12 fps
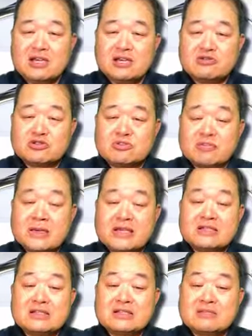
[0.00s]
It was
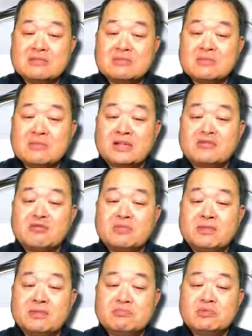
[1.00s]
mainly meant for
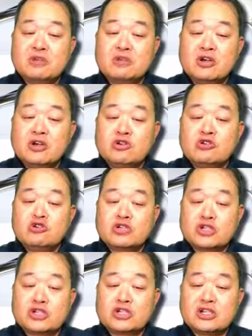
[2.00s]
people who
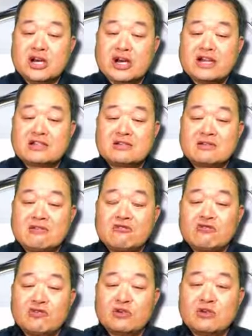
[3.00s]
could not
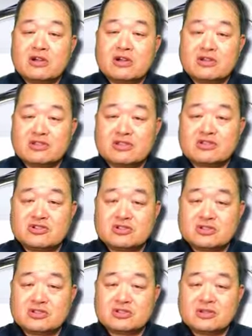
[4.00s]
afford health
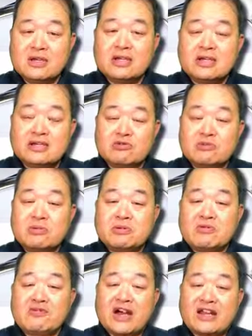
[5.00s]
insurance. It would be
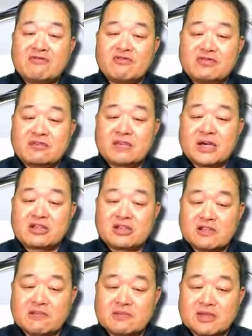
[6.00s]
provided for them by the
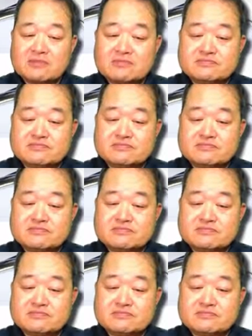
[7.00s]
government.